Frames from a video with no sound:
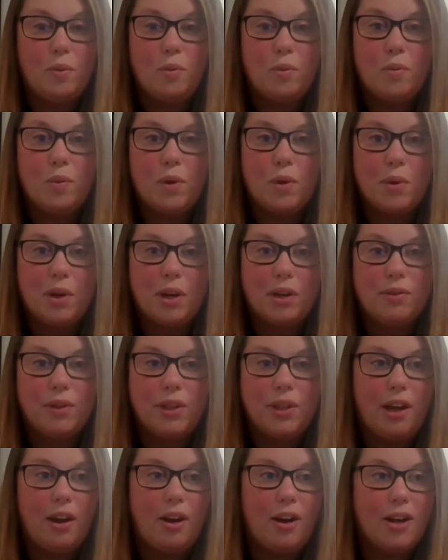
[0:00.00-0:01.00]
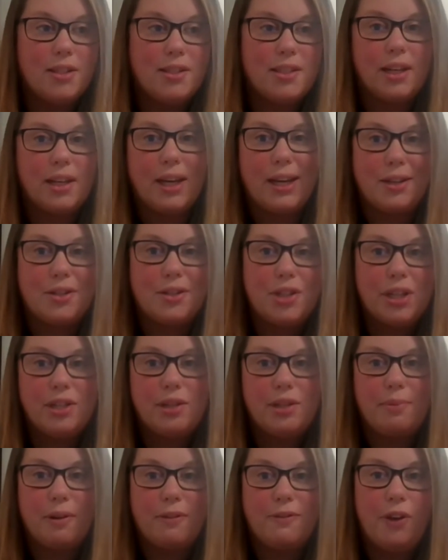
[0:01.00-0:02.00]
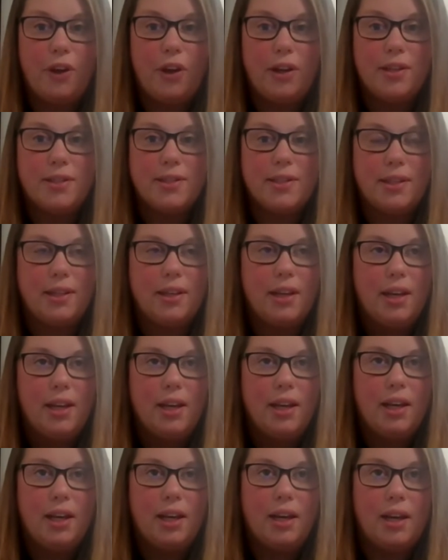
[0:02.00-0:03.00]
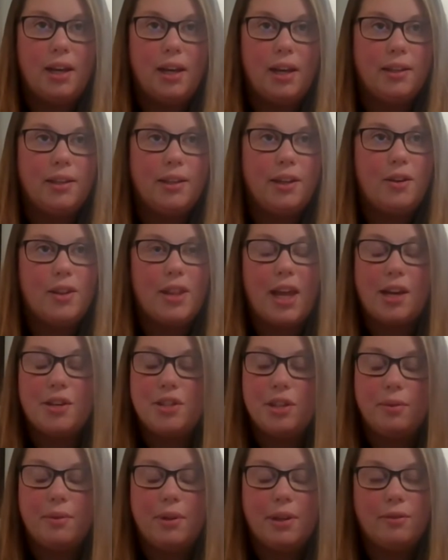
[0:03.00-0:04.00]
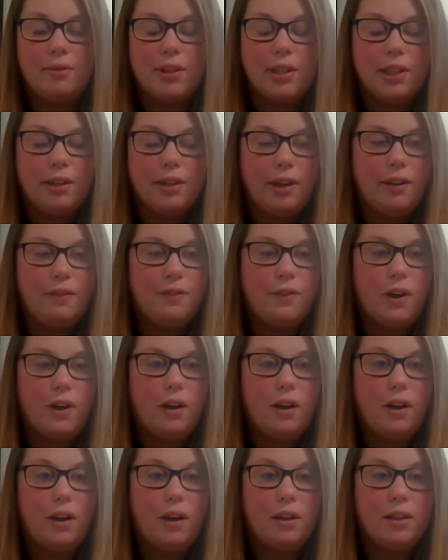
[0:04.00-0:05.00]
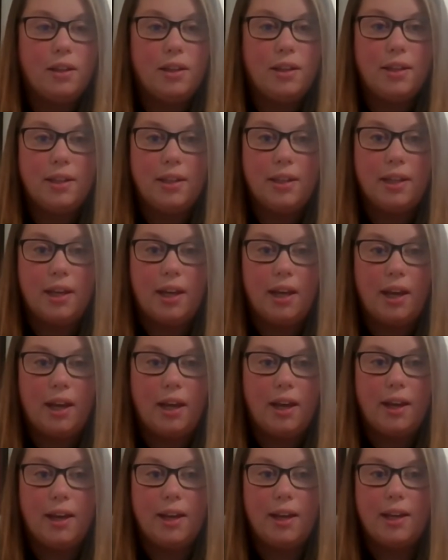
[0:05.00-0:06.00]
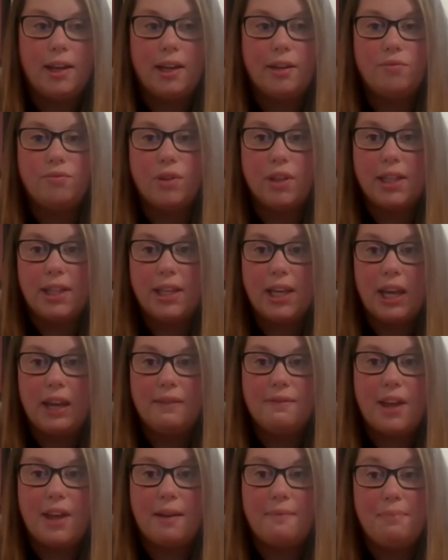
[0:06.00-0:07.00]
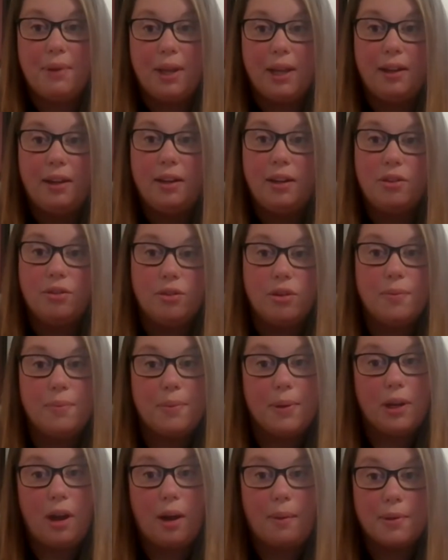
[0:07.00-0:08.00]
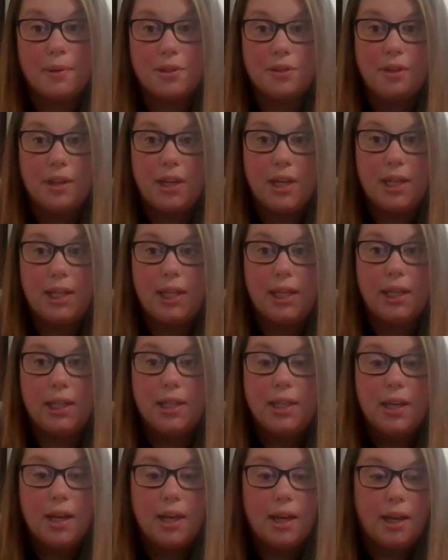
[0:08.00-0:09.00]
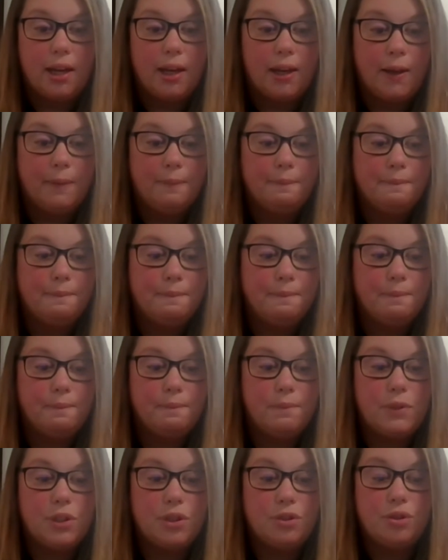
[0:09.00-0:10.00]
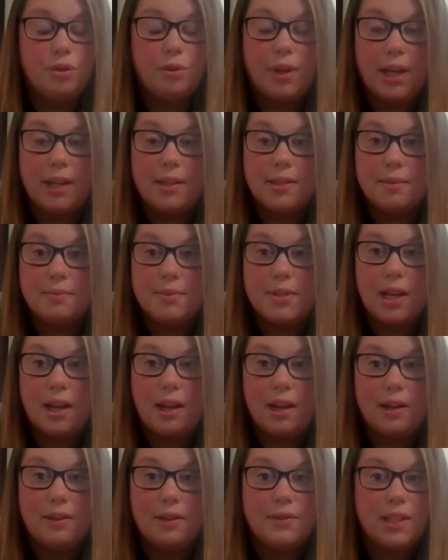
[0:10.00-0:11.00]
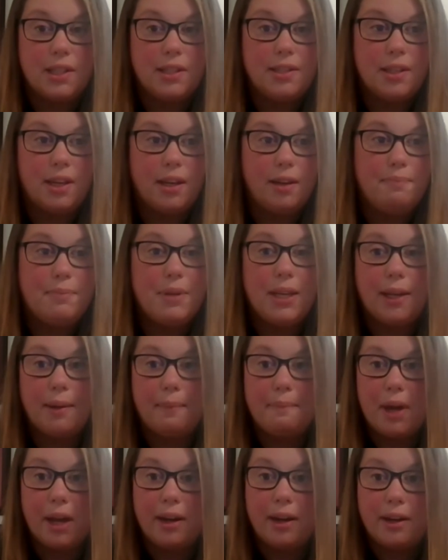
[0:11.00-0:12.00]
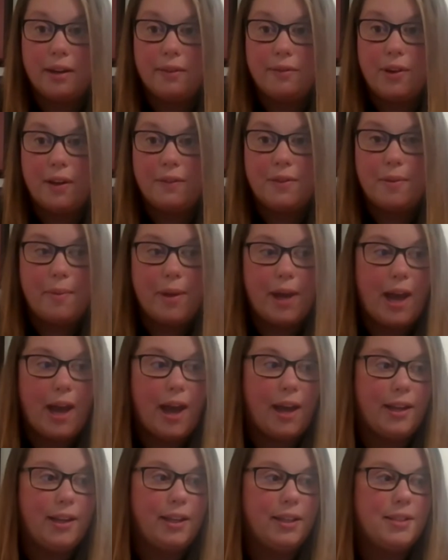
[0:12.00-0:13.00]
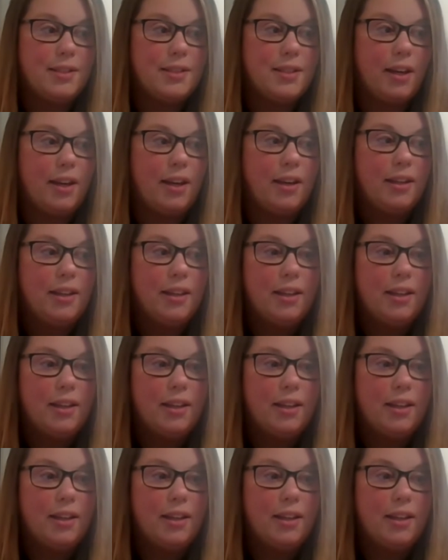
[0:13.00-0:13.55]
we work really hard to kind of change up our falls. And, last year we had a really great fall. It really gave that big group an opportunity to showcase themselves and to be competitive off the bat and to,